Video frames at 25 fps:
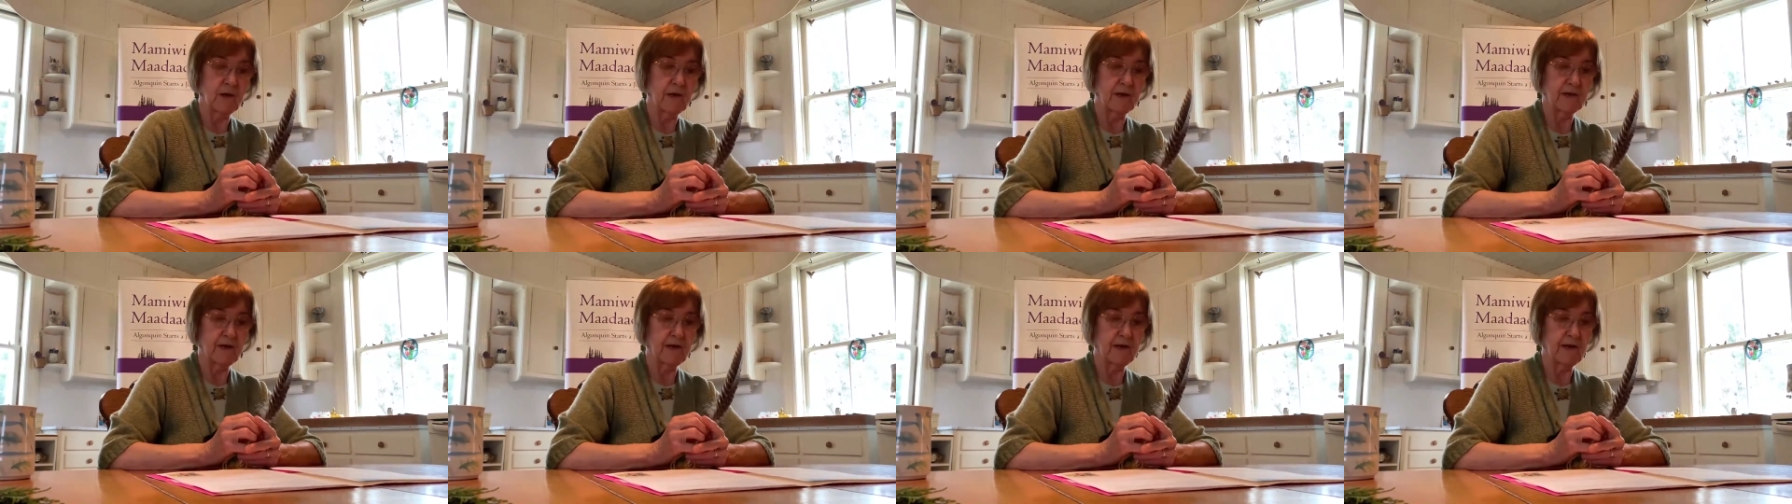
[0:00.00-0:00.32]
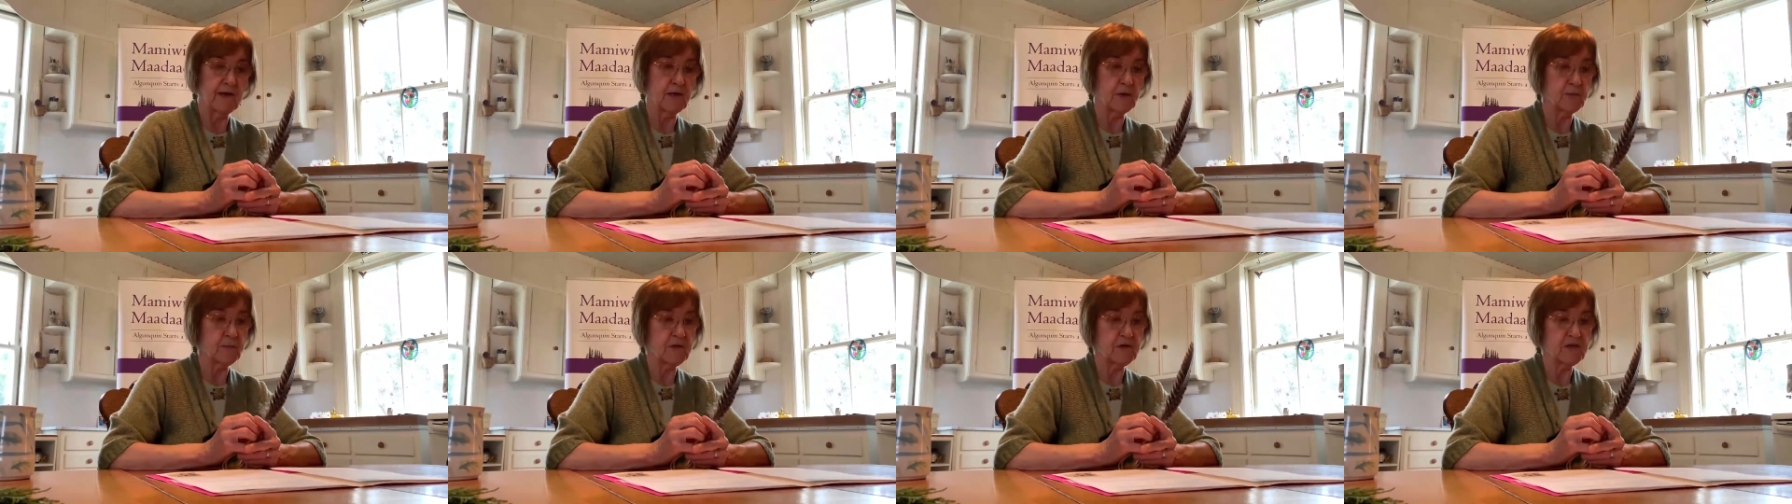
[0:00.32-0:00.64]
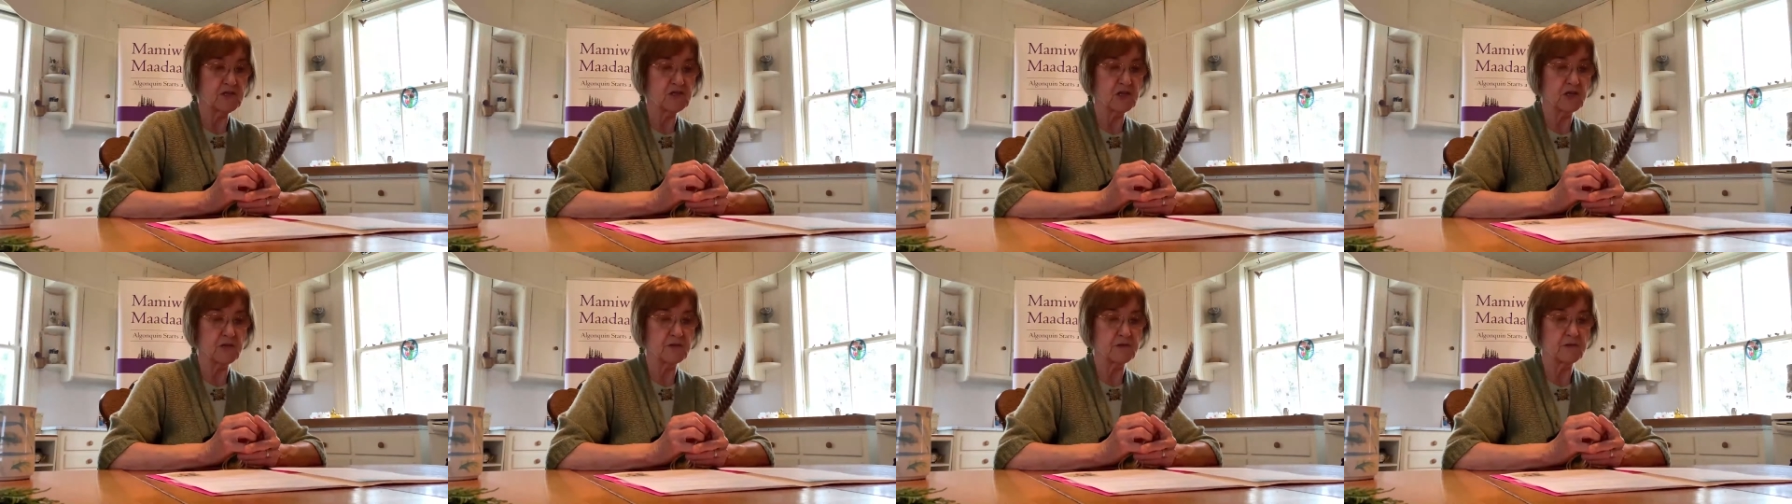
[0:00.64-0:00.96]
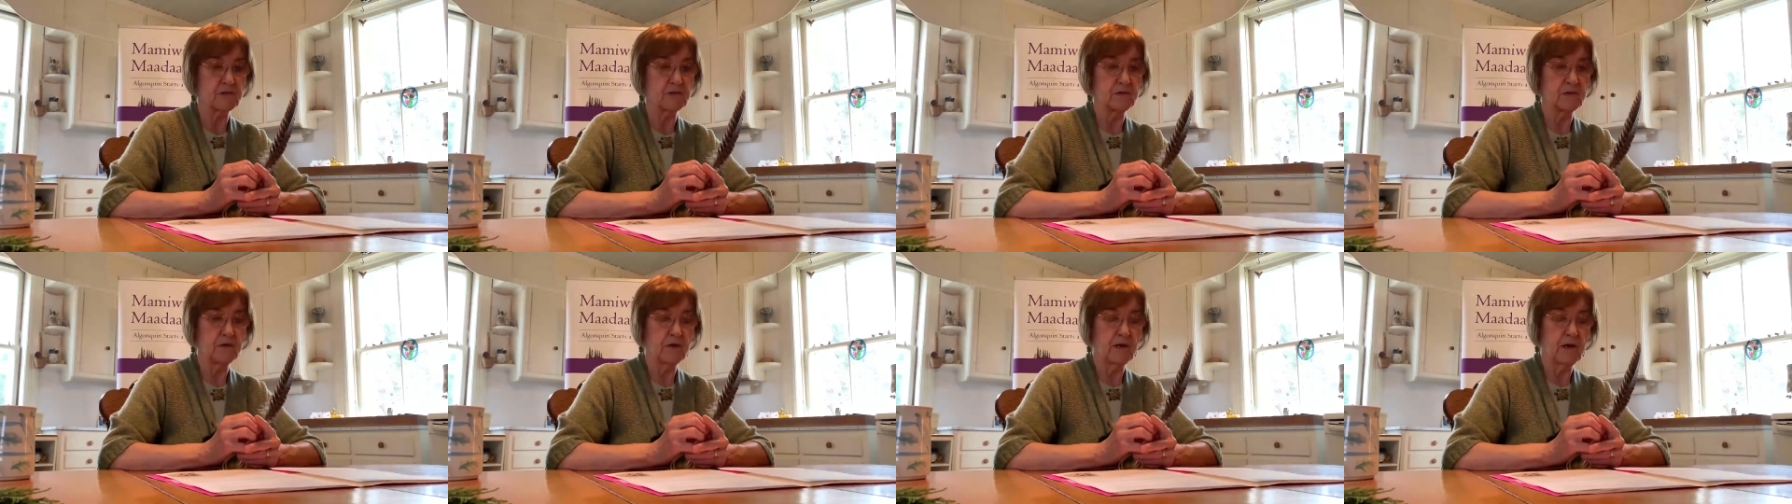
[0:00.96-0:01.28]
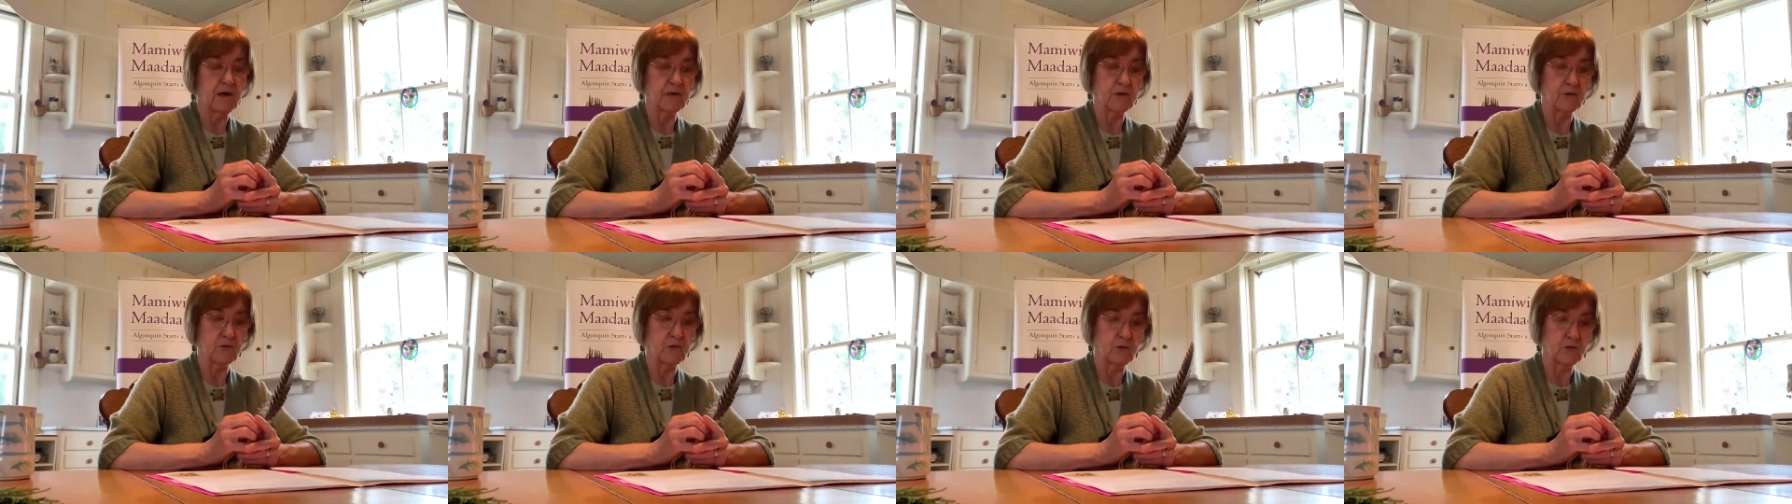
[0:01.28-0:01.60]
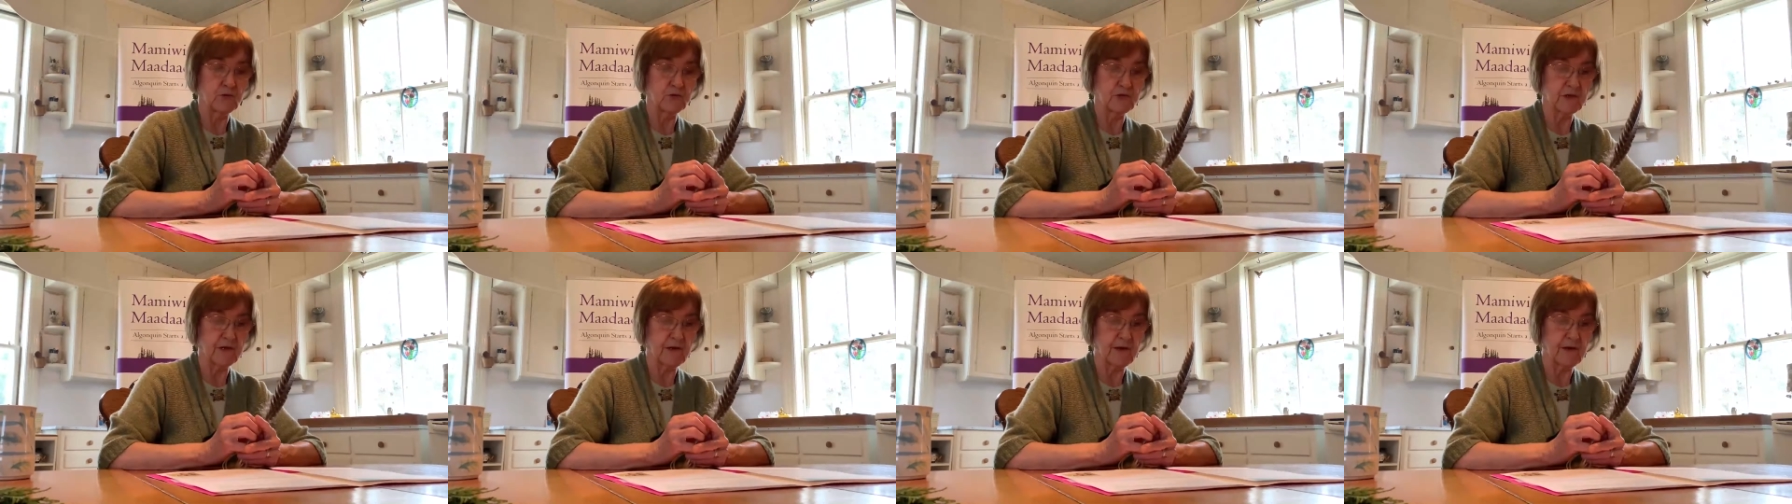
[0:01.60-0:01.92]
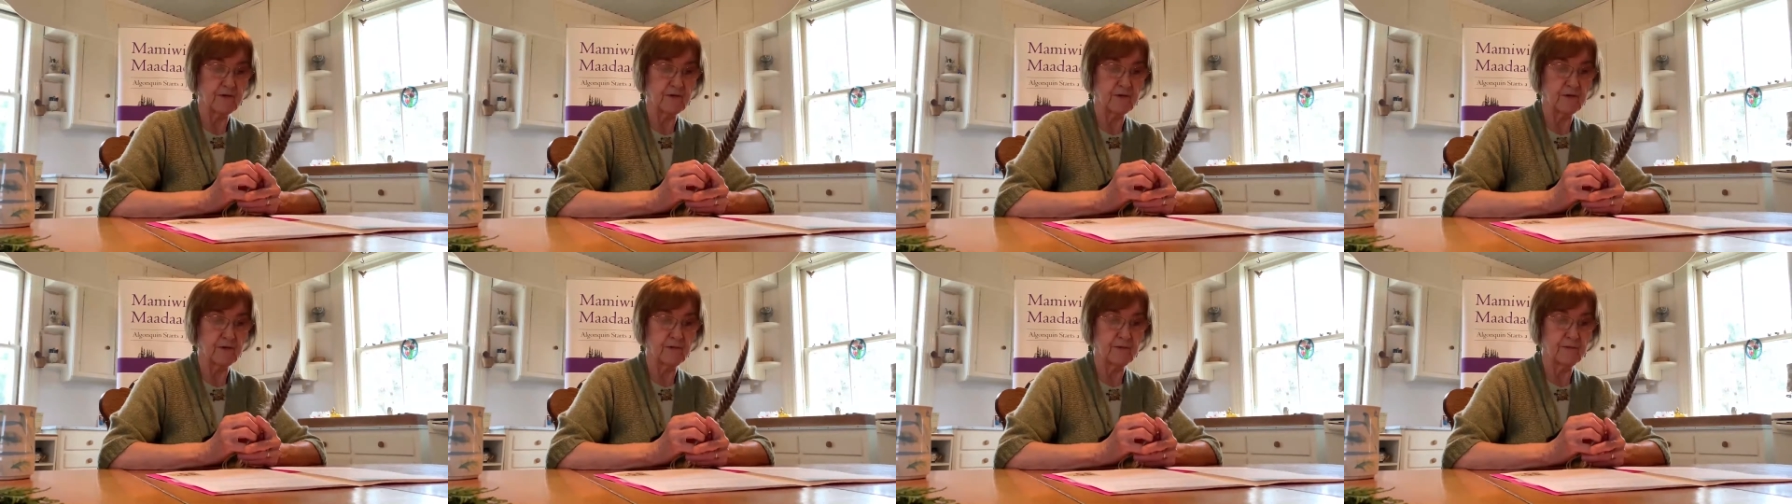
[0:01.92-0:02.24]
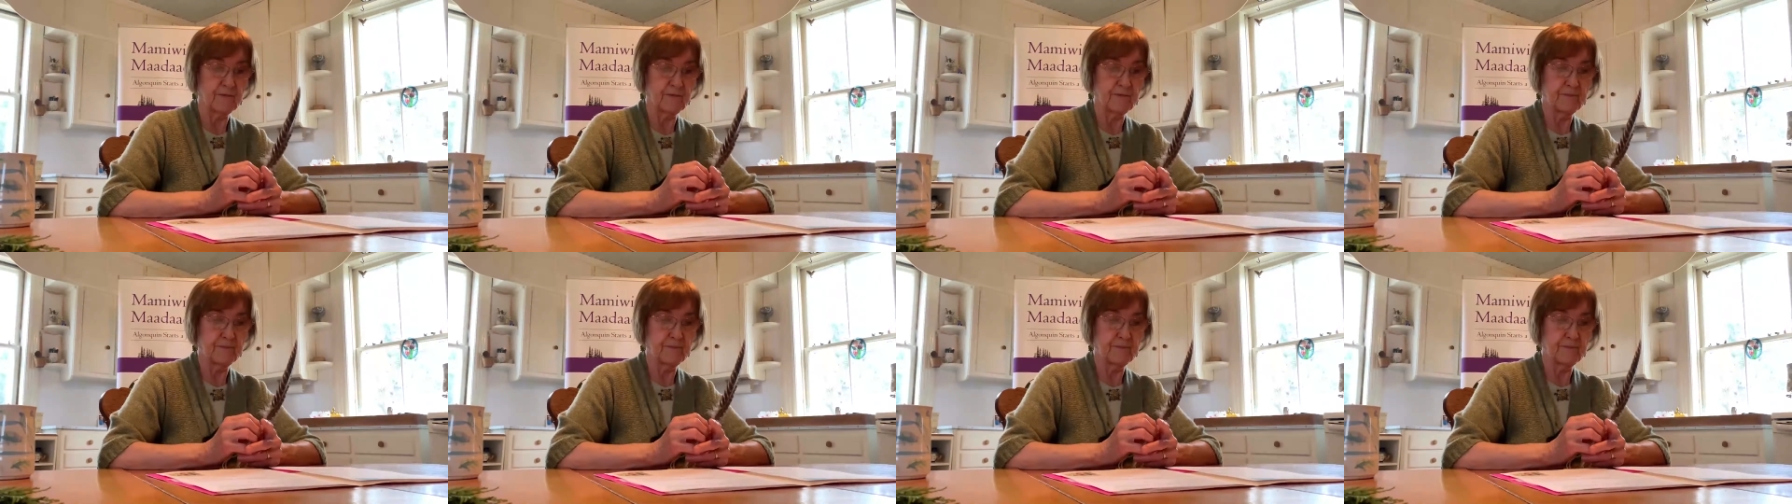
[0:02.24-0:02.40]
and help each other and grow together.